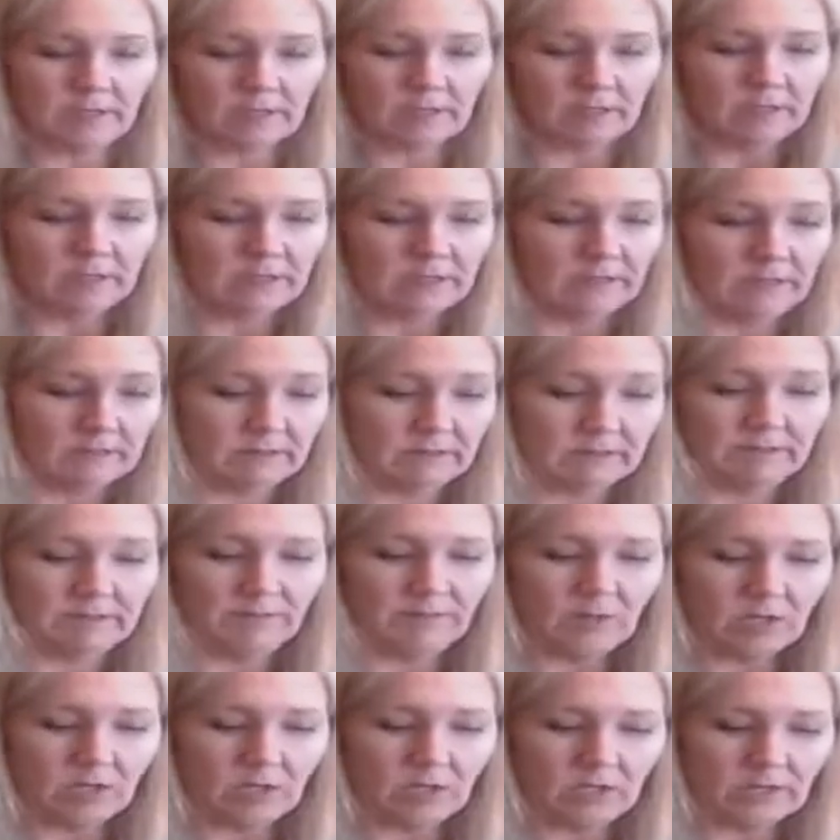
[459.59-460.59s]
or in a
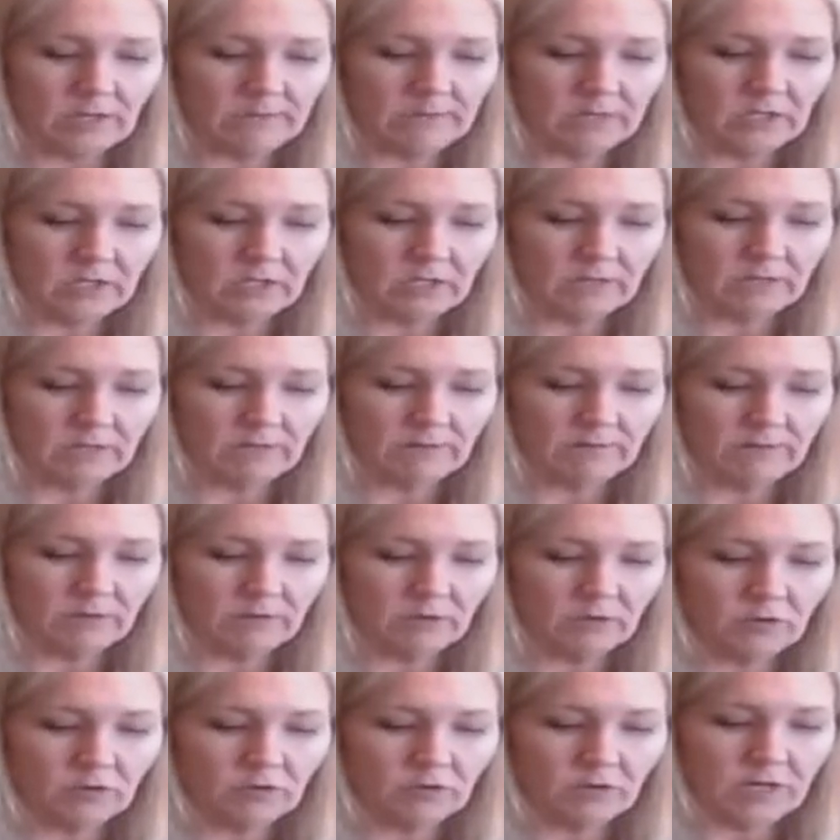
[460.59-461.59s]
smart object in
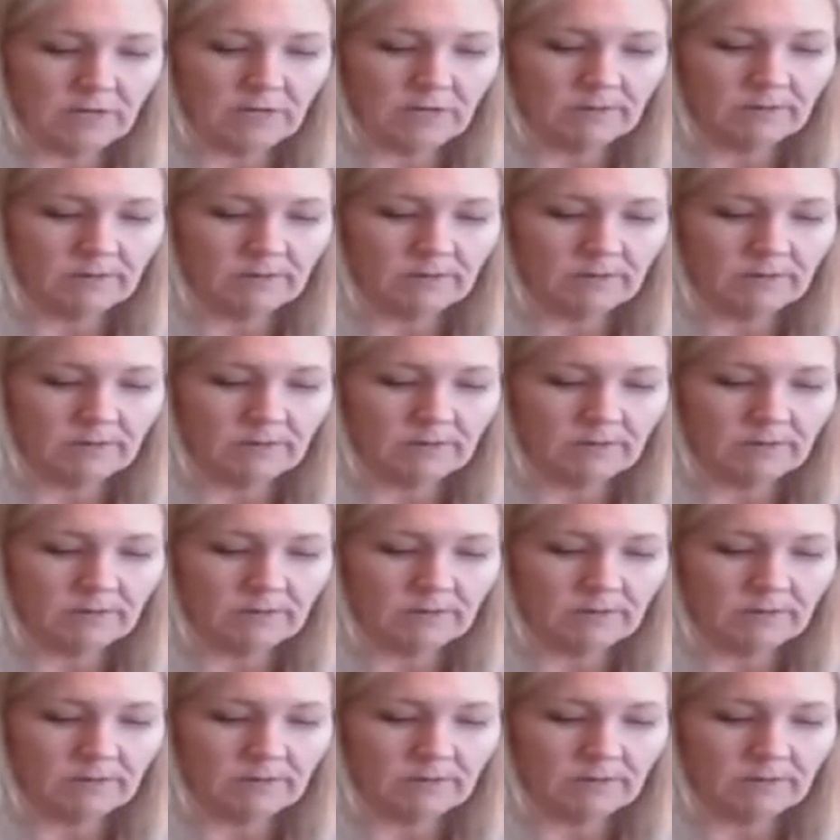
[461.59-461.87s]
Photoshop.